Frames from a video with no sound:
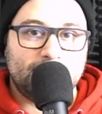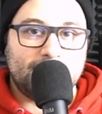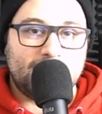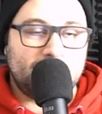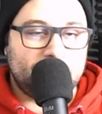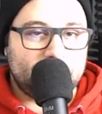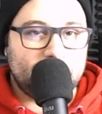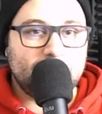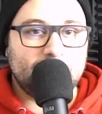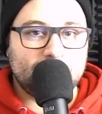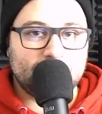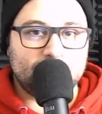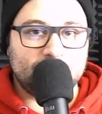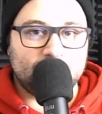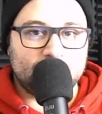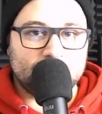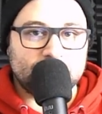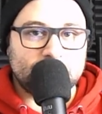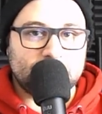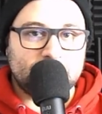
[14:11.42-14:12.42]
I think, is
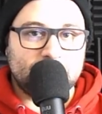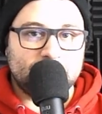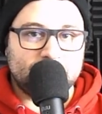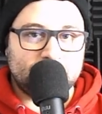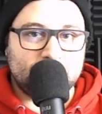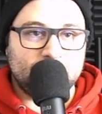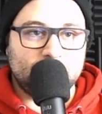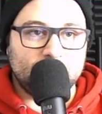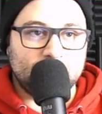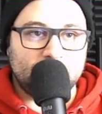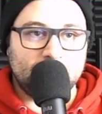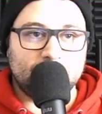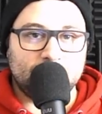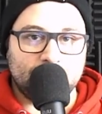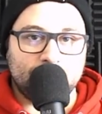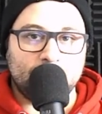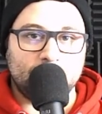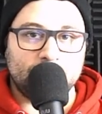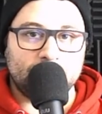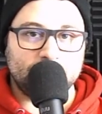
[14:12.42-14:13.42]
just is to do a little
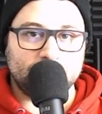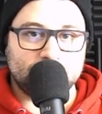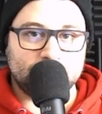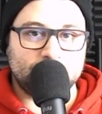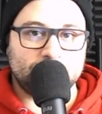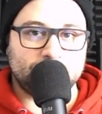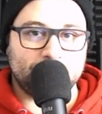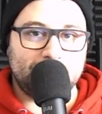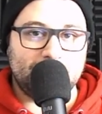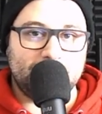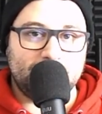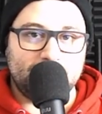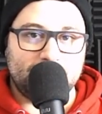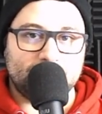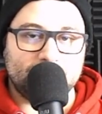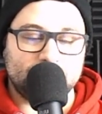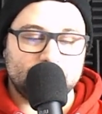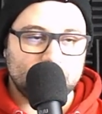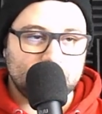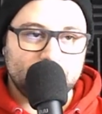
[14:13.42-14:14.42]
more than just training,
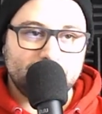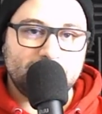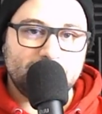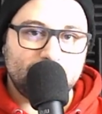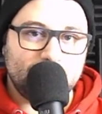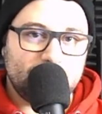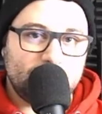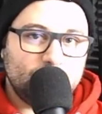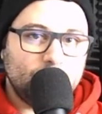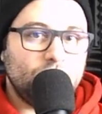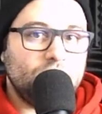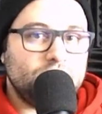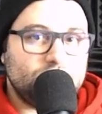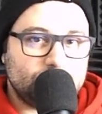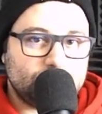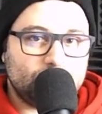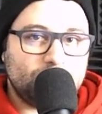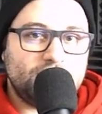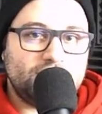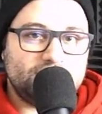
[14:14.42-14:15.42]
because normally when you want to
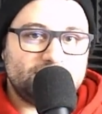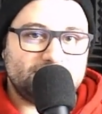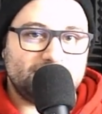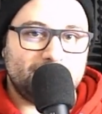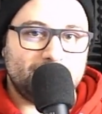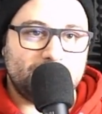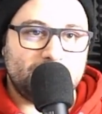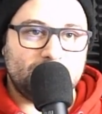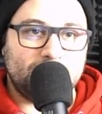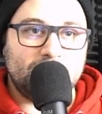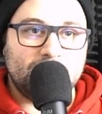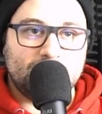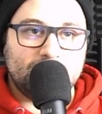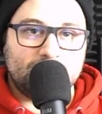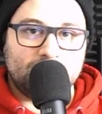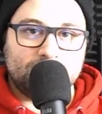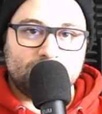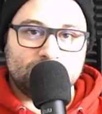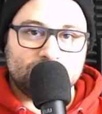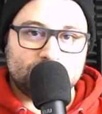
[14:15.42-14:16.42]
train something
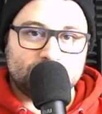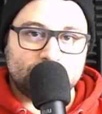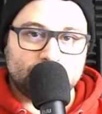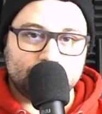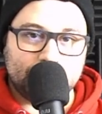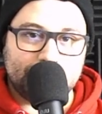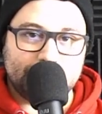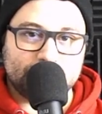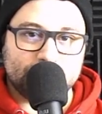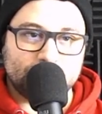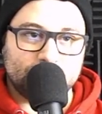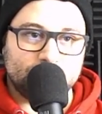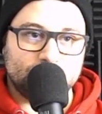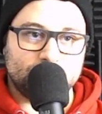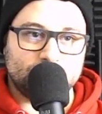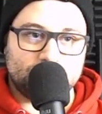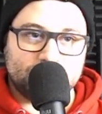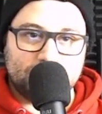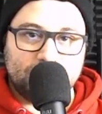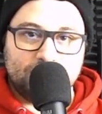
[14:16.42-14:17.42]
or train
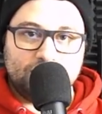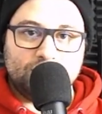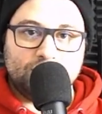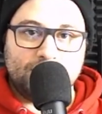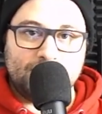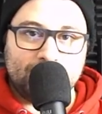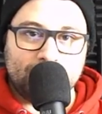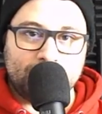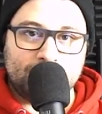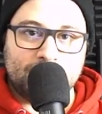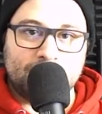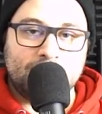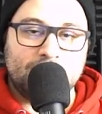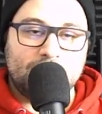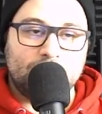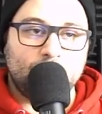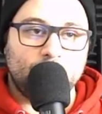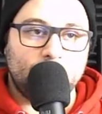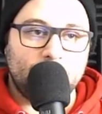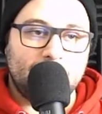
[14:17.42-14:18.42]
soldiers in a new area,
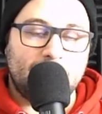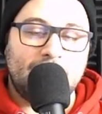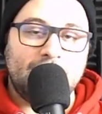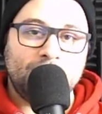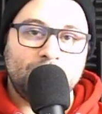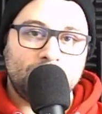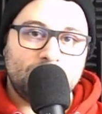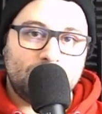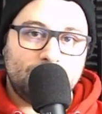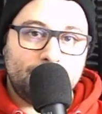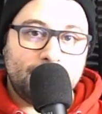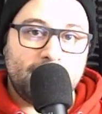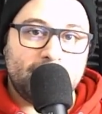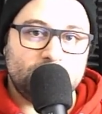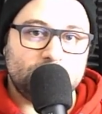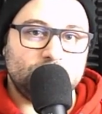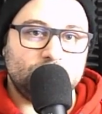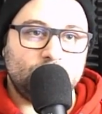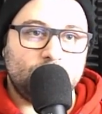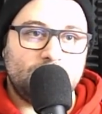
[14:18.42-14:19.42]
what I would
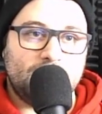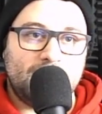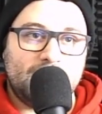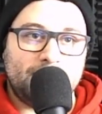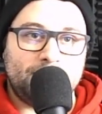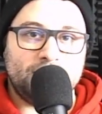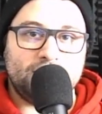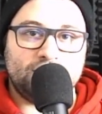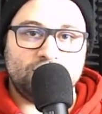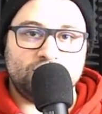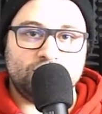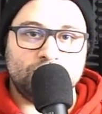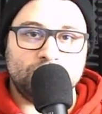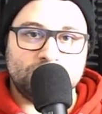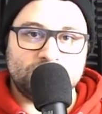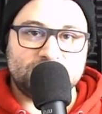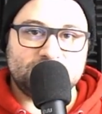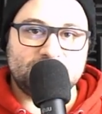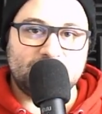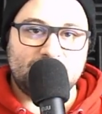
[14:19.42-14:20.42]
imagine would happen is you
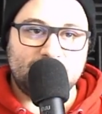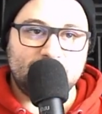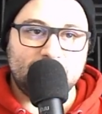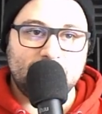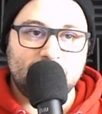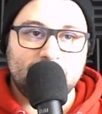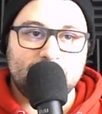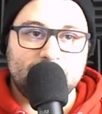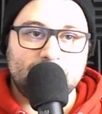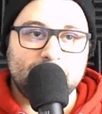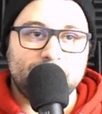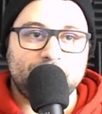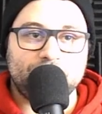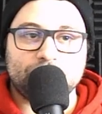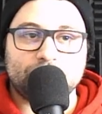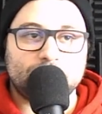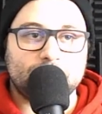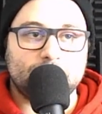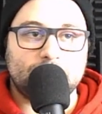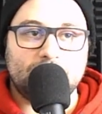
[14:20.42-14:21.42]
would send
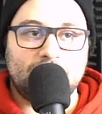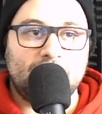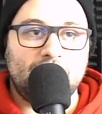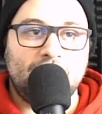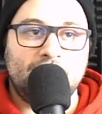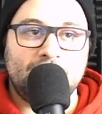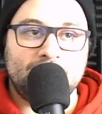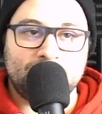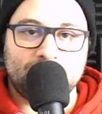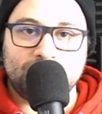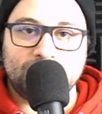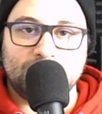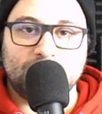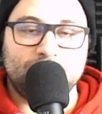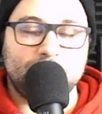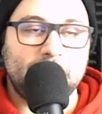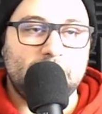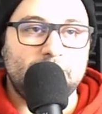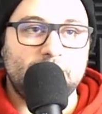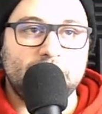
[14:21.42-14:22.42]
a handful of
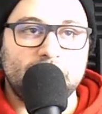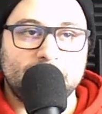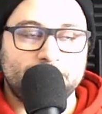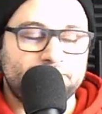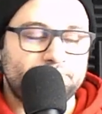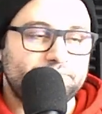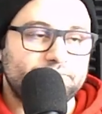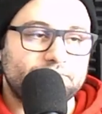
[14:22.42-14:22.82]
maybe a,